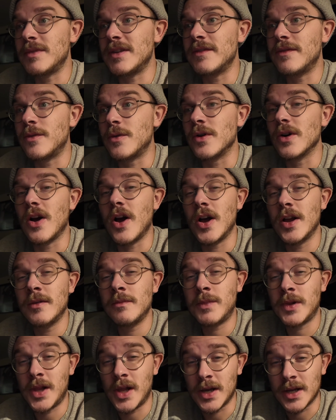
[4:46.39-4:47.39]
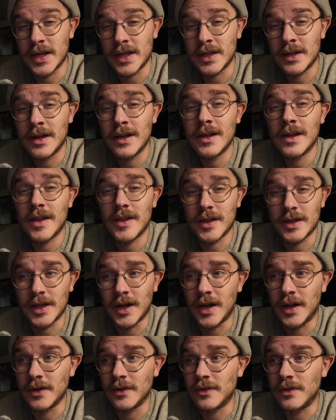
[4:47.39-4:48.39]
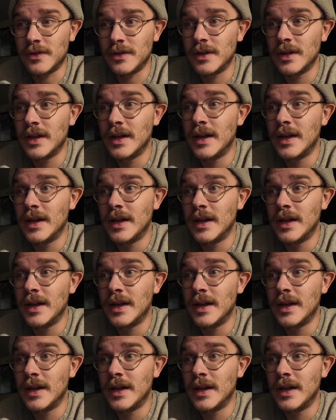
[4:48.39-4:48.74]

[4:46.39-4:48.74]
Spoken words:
before unplugging the dongle,